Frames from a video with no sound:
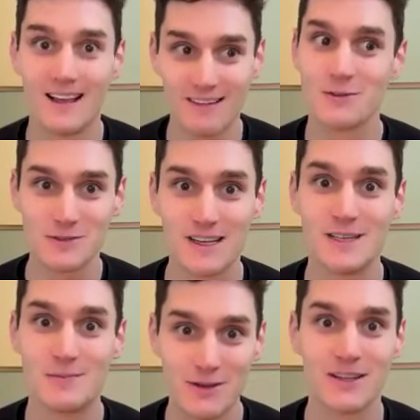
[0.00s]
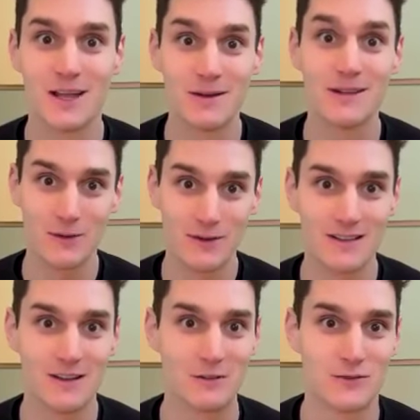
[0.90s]
clinical stage biotech company as well as a
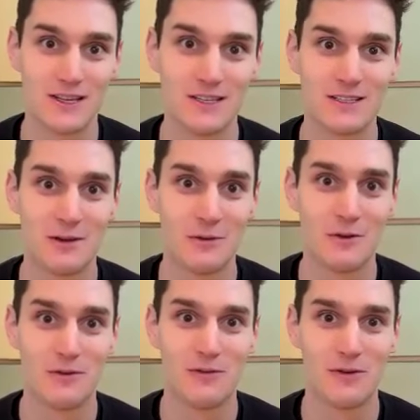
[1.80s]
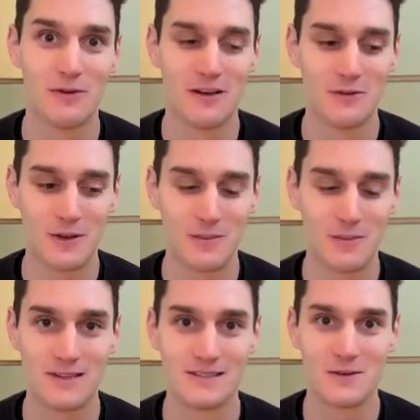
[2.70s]
clinical stage CRO for other
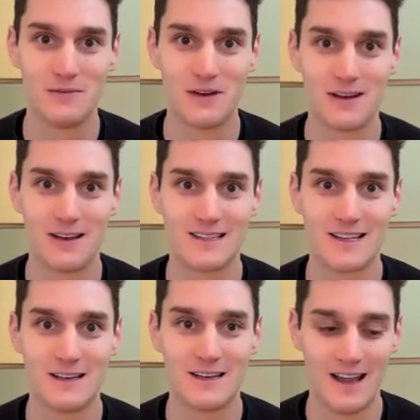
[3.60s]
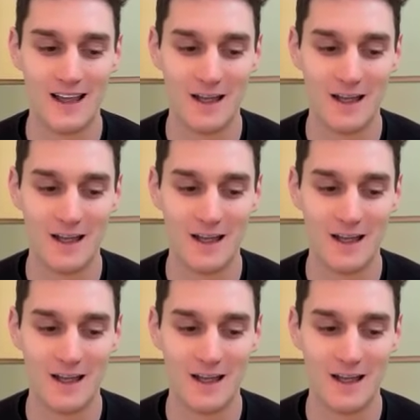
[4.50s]
companies. So very excited